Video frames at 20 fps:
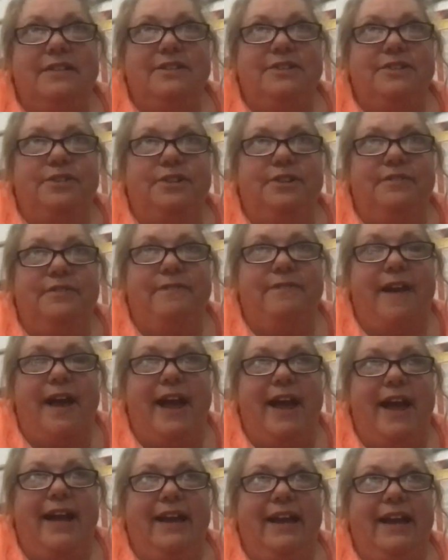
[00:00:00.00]

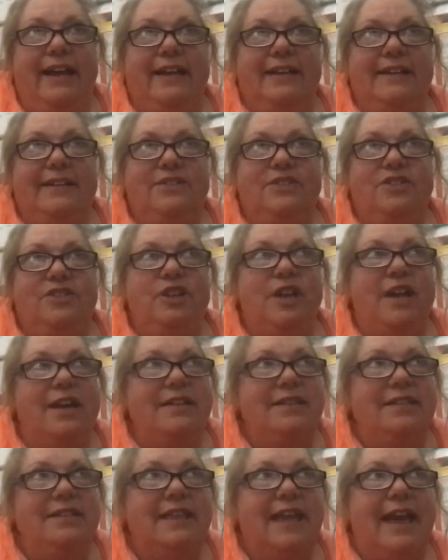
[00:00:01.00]
certify is
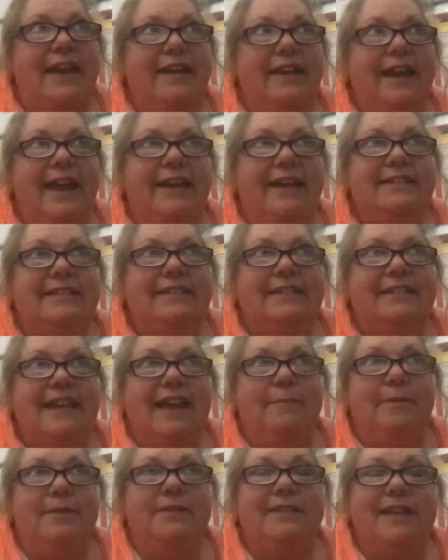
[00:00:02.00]
just that next
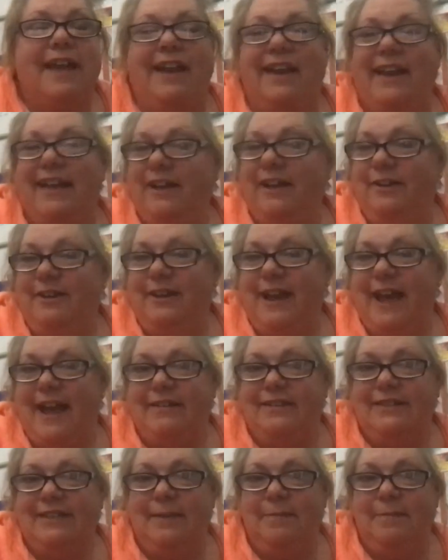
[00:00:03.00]
step. It's kind of like a good
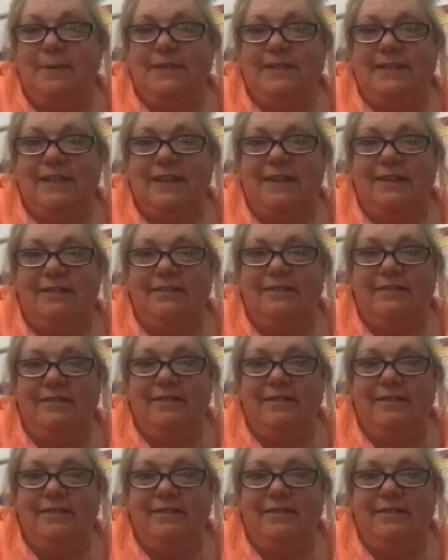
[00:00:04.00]
housekeeping seal.